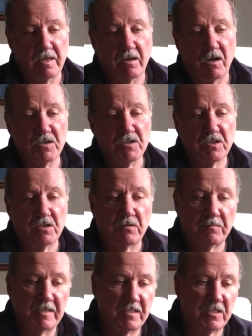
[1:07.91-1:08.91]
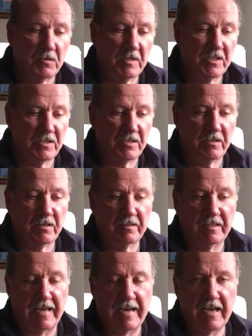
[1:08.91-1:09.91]
Also, my situation here at
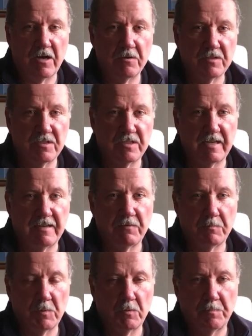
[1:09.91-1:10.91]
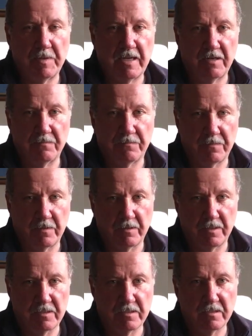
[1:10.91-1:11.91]
the house is I have a propane
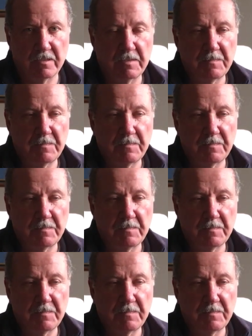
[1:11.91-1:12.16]
furnace.